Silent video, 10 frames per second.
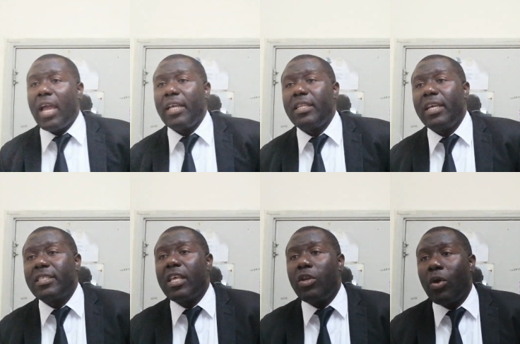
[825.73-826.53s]

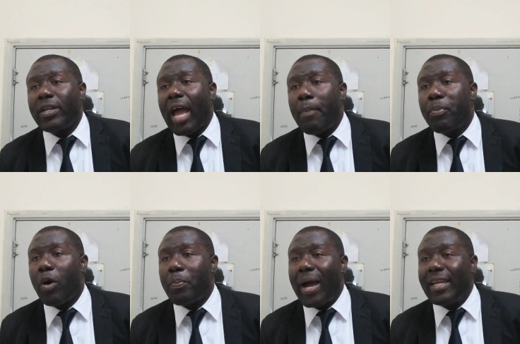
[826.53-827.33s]
is the load are
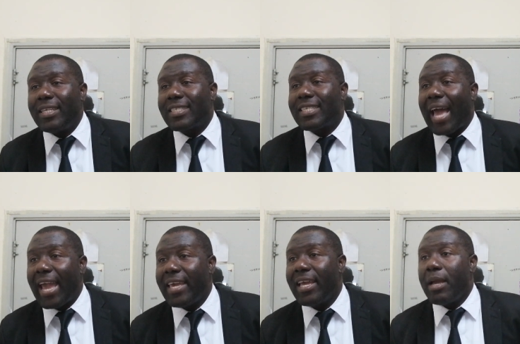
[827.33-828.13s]
properly
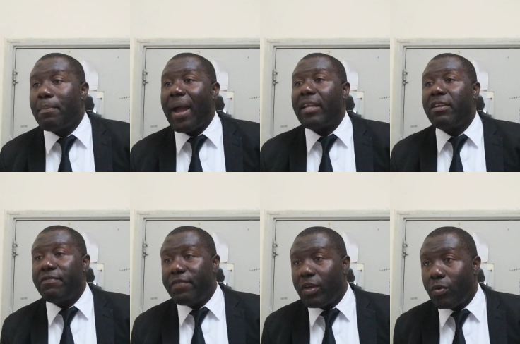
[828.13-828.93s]
tied by the
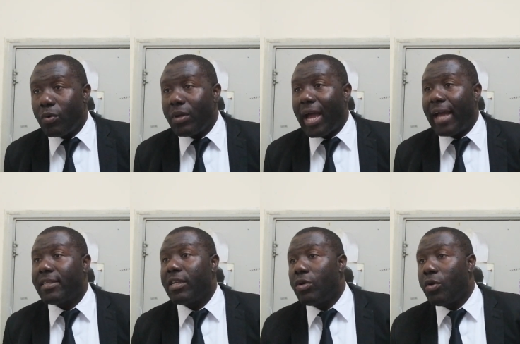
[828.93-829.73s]
vehicle
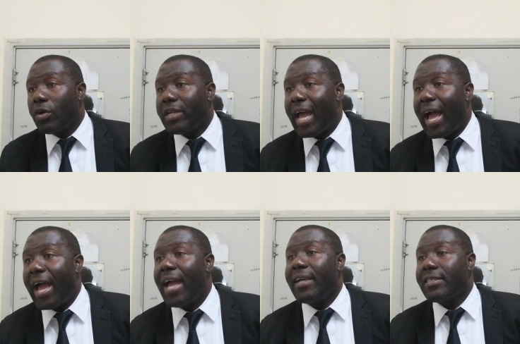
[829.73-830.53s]
and the load
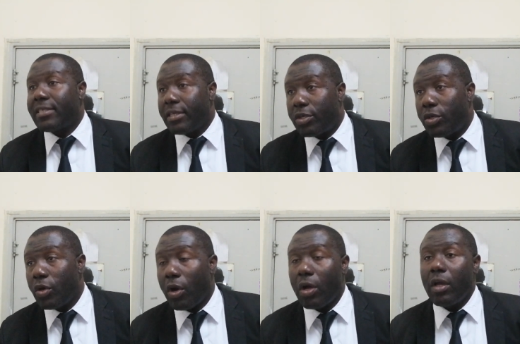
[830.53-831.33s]
are
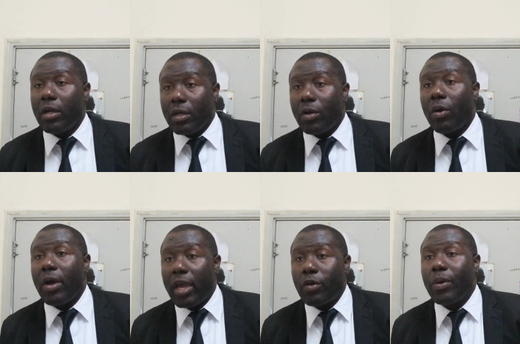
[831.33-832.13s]
secure
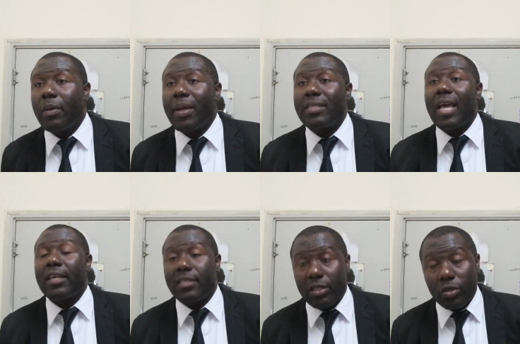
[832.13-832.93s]
or equipment
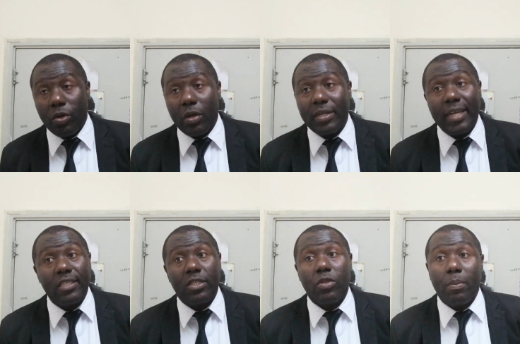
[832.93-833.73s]
are secure? That
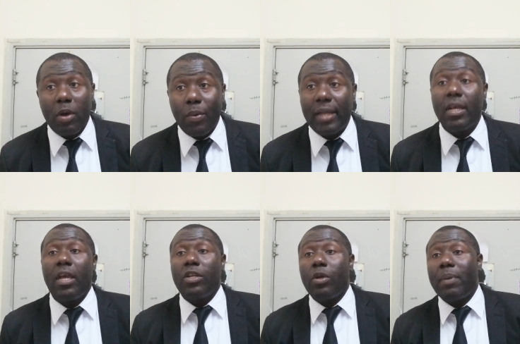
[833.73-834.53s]
is number 1.
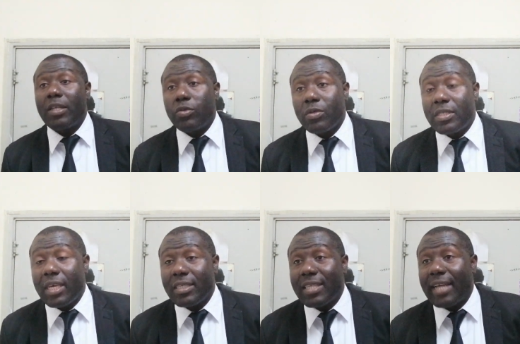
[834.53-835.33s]
Number 2
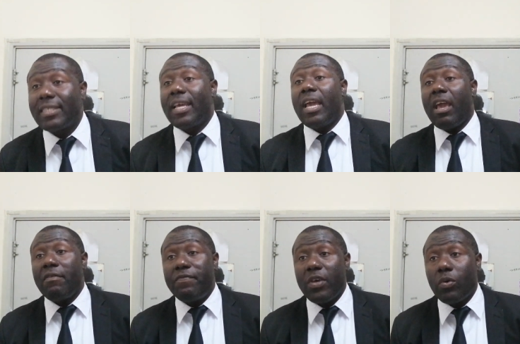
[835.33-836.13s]
says that
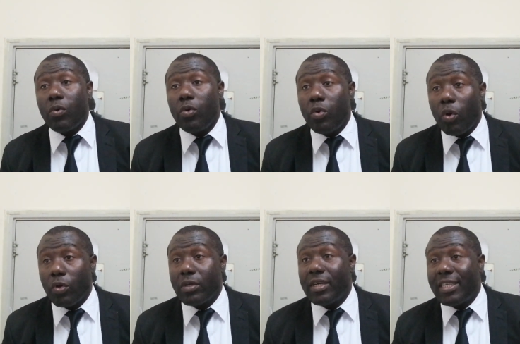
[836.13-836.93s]
a vehicle
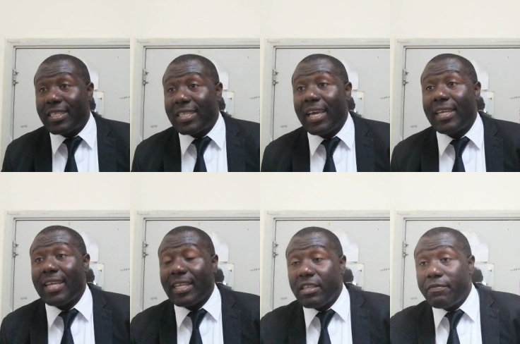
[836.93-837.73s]
load restrained,
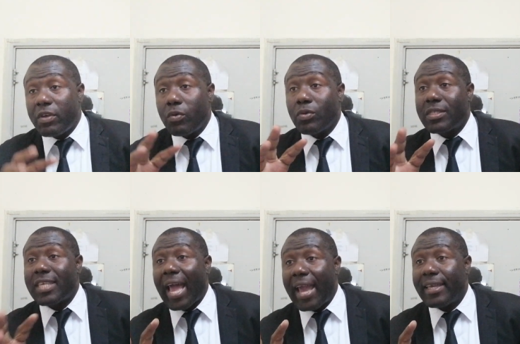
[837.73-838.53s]
that the vehicle
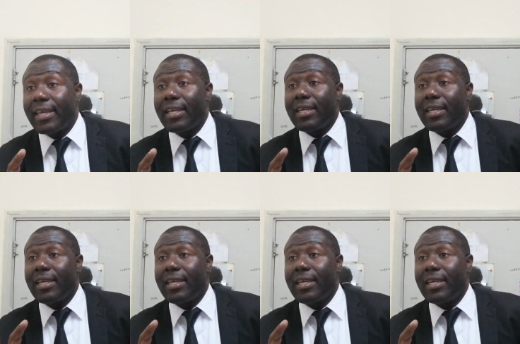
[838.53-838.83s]
tie,